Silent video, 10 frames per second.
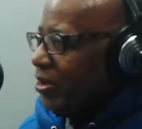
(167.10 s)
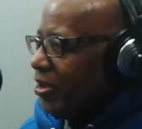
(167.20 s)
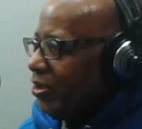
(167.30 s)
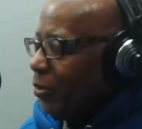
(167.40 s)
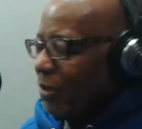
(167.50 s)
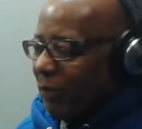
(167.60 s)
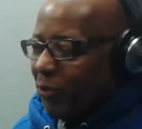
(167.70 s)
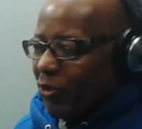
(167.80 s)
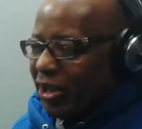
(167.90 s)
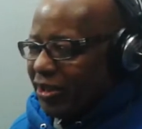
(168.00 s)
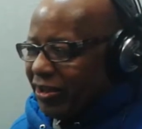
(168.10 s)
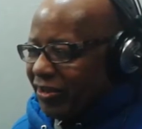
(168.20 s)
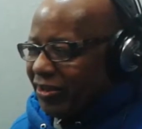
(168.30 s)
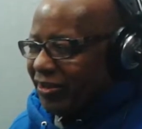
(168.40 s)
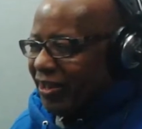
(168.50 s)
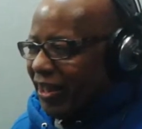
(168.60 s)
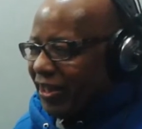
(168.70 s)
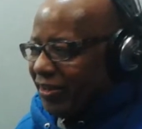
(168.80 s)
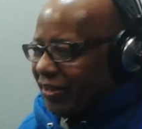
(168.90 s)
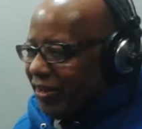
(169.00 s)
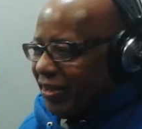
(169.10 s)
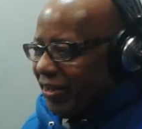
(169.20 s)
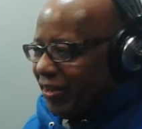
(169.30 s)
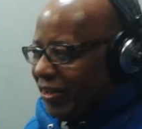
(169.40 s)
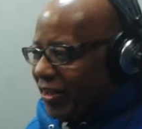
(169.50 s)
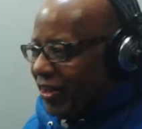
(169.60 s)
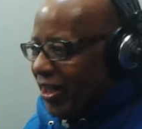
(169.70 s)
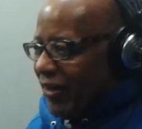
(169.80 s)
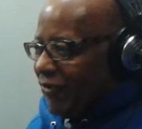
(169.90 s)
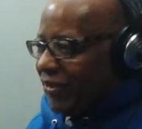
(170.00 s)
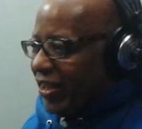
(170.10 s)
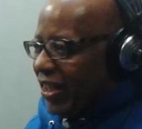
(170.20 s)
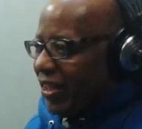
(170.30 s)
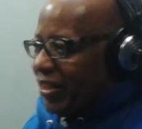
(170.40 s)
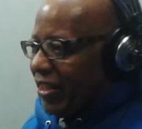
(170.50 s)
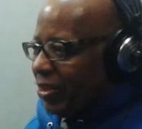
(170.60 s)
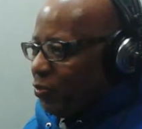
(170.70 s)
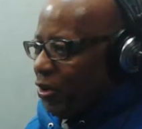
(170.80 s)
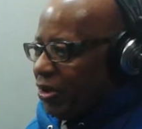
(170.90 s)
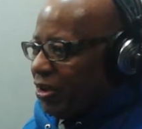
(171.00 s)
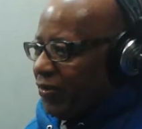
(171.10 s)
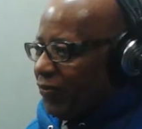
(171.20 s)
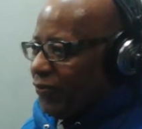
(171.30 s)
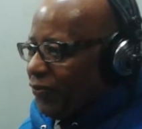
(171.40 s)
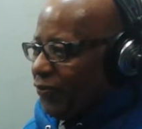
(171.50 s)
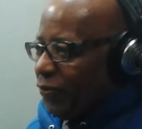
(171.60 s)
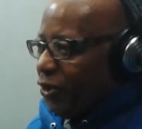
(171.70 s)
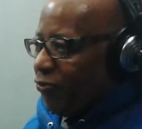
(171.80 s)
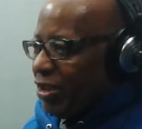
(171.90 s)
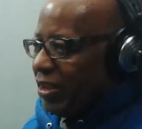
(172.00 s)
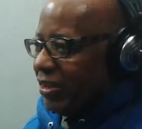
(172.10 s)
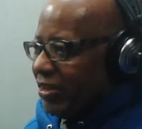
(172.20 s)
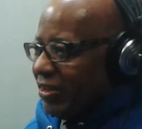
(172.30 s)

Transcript: So my point is that everything is working for a reason.